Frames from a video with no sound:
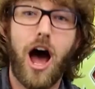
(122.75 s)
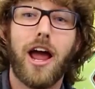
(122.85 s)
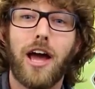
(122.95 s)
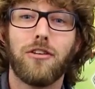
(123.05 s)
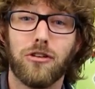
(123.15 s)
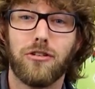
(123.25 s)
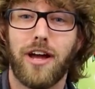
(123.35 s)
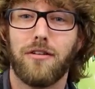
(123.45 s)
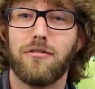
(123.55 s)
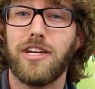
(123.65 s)
I had to learn
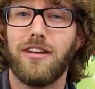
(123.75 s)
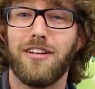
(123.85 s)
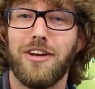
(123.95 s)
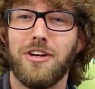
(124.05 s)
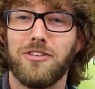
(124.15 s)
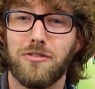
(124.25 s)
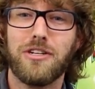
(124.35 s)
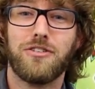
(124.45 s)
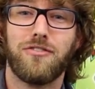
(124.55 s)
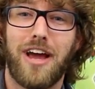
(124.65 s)
how to read to
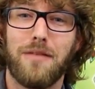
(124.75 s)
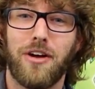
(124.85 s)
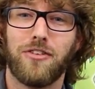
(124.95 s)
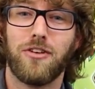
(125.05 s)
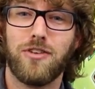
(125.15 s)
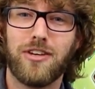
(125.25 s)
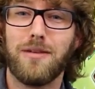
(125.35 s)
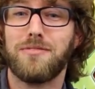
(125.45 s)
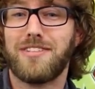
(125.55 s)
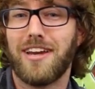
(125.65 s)
read your fan mail. So if you
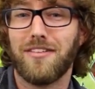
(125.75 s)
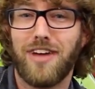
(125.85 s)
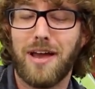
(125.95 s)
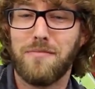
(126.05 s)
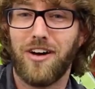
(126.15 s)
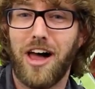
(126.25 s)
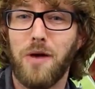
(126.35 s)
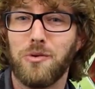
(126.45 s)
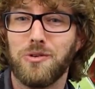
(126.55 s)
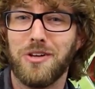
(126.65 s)
keep sending fan mail,
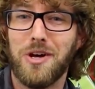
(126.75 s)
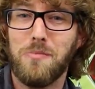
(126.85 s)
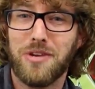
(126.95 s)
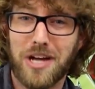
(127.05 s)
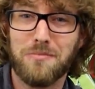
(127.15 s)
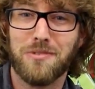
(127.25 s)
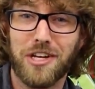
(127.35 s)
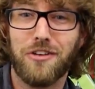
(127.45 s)
I will become